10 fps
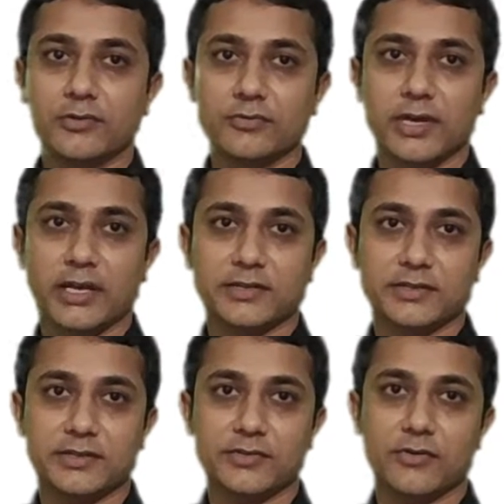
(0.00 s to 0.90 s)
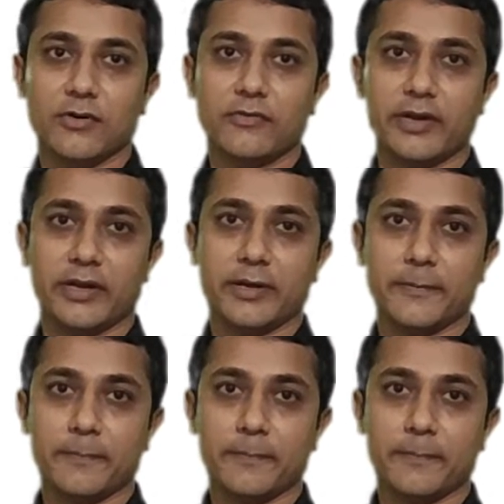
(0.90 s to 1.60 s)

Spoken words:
to the axis of array.